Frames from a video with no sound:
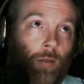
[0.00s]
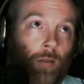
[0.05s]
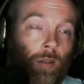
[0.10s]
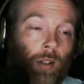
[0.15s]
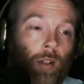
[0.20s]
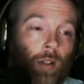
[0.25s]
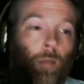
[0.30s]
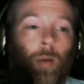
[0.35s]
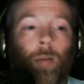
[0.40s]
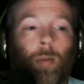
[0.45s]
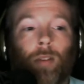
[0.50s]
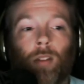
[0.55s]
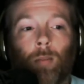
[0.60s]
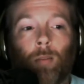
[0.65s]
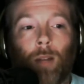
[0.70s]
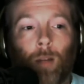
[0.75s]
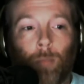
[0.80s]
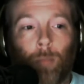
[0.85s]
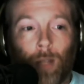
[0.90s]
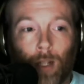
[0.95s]
maybe
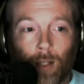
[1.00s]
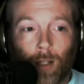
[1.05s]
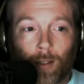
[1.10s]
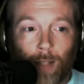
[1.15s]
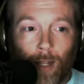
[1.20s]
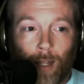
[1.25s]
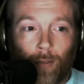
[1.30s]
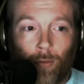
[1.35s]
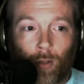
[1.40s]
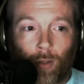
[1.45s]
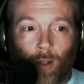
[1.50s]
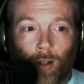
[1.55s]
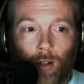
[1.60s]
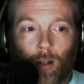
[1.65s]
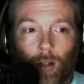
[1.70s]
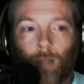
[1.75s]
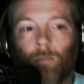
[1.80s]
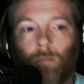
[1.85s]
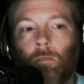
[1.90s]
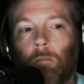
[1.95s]
somebody being unsafe in the
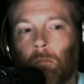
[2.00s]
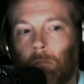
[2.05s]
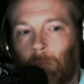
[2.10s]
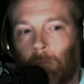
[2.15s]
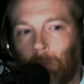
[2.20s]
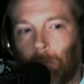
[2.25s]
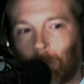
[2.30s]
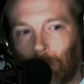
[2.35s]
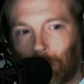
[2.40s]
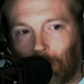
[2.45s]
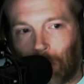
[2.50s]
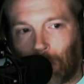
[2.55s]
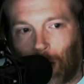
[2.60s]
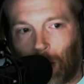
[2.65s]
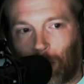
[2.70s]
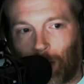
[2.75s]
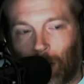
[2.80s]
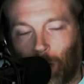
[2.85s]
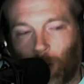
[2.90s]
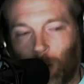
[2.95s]
car,
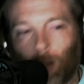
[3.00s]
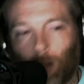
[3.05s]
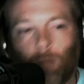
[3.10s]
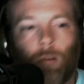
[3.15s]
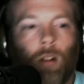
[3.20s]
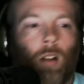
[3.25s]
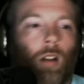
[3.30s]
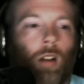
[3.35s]
maybe he will.